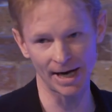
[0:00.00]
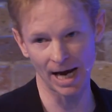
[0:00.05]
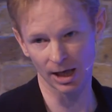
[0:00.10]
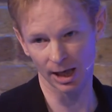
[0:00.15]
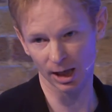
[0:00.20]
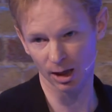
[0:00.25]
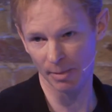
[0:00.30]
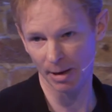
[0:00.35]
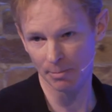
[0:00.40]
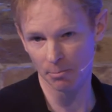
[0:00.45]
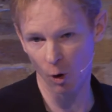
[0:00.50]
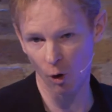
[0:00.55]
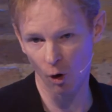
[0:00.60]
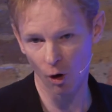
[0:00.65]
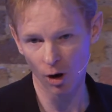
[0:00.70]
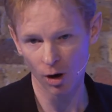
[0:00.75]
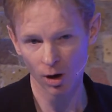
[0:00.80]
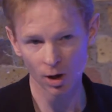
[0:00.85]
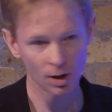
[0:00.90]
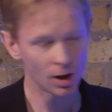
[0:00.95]
a little bit
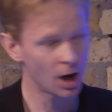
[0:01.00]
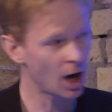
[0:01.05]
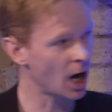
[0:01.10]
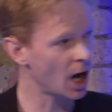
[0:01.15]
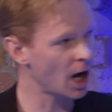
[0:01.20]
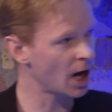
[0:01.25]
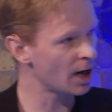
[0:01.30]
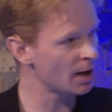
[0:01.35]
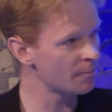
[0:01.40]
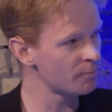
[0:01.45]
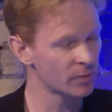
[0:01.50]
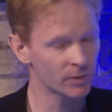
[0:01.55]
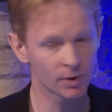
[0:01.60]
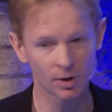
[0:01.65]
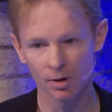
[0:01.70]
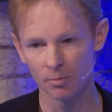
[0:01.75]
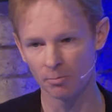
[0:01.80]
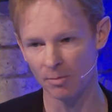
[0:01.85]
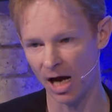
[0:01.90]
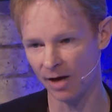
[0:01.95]
more,
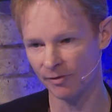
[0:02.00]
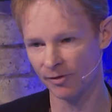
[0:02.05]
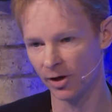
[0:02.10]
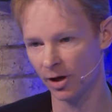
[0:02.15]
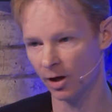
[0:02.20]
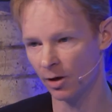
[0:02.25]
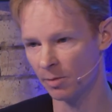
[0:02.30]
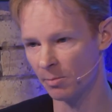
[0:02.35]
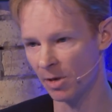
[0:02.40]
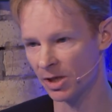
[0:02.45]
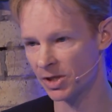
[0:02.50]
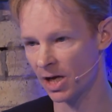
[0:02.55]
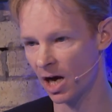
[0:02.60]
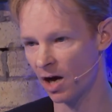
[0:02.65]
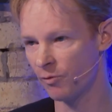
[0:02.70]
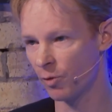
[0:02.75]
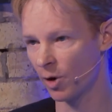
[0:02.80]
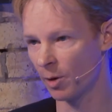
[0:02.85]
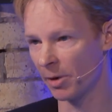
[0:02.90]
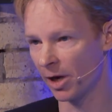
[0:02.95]
Matthew and
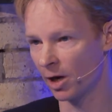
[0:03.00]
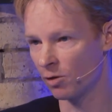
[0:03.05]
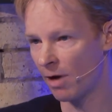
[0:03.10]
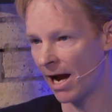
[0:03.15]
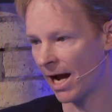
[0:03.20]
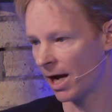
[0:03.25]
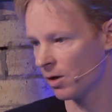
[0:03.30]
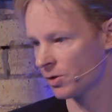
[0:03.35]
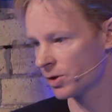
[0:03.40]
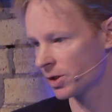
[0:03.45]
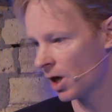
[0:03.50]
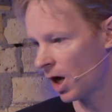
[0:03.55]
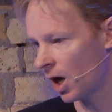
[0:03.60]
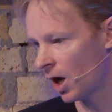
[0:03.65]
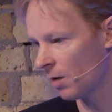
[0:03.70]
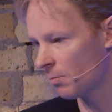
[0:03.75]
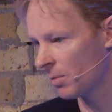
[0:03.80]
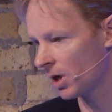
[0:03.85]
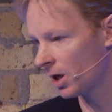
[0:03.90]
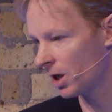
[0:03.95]
myself will be around
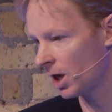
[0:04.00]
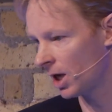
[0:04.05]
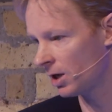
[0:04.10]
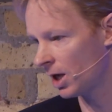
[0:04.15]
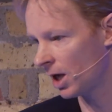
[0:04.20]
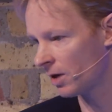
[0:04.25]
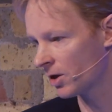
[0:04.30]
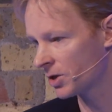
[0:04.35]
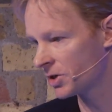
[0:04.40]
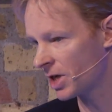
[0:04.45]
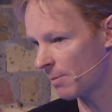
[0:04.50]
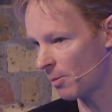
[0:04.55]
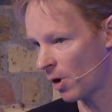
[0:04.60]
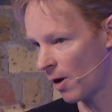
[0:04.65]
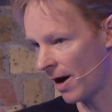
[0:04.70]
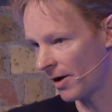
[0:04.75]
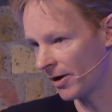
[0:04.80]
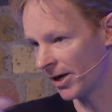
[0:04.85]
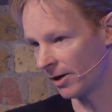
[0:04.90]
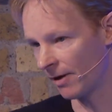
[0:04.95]
in the demo
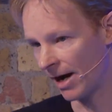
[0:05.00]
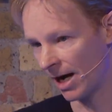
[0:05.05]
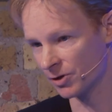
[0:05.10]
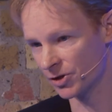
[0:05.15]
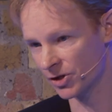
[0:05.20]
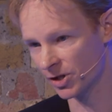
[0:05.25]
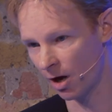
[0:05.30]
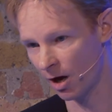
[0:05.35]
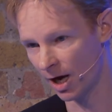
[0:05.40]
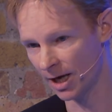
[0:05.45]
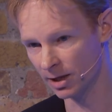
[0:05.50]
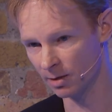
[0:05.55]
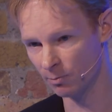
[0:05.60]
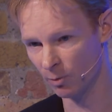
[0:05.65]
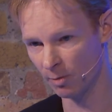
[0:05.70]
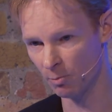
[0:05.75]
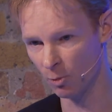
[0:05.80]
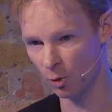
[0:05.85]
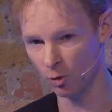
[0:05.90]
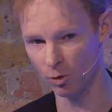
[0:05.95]
area outside, and we're
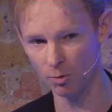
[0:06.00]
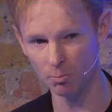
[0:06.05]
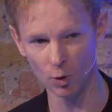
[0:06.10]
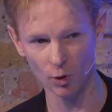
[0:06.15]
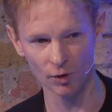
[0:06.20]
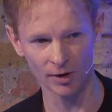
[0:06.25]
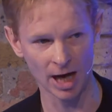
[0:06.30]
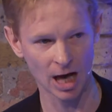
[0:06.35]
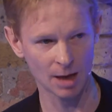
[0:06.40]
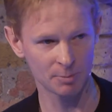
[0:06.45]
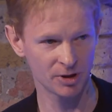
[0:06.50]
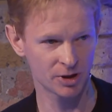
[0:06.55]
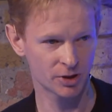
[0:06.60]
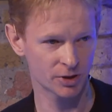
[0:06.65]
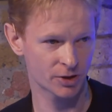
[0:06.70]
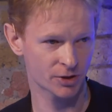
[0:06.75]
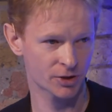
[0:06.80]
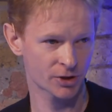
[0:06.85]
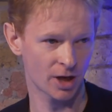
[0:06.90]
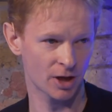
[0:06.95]
more than happy to
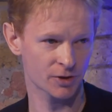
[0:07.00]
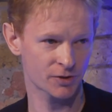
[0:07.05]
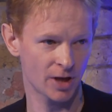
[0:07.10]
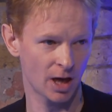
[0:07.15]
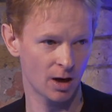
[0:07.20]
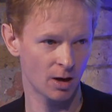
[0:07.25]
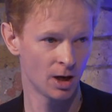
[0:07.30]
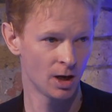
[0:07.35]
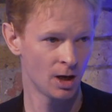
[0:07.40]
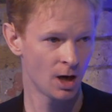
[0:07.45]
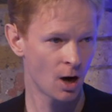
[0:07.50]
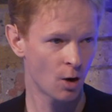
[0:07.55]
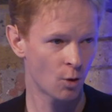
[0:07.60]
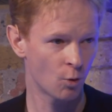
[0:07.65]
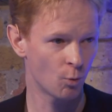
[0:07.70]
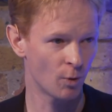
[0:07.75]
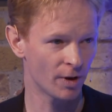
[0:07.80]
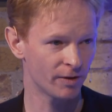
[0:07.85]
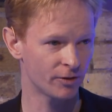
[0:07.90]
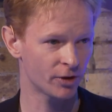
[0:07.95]
discuss that
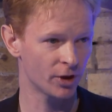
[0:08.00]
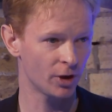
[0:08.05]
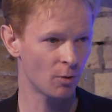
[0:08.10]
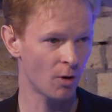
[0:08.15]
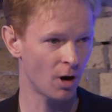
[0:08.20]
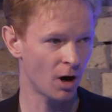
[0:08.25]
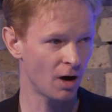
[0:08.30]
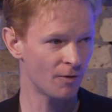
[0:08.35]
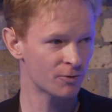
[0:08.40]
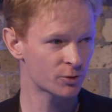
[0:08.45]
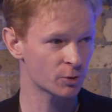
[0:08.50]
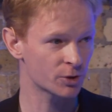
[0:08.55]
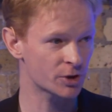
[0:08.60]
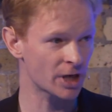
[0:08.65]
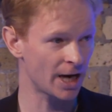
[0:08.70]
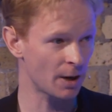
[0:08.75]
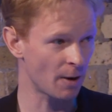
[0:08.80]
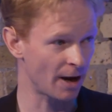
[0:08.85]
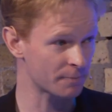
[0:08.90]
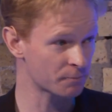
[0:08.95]
with you afterwards.
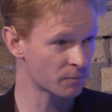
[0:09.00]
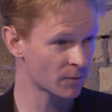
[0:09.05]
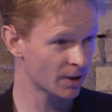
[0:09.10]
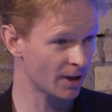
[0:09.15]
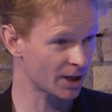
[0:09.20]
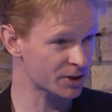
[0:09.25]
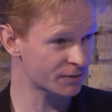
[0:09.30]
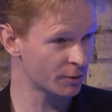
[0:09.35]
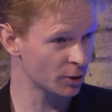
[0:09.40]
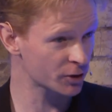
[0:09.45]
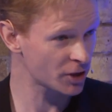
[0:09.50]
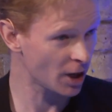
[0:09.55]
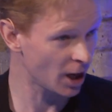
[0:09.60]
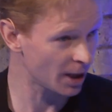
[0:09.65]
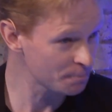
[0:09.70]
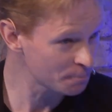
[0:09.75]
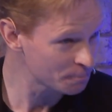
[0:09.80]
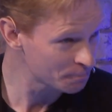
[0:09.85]
Anyway, thanks for your time.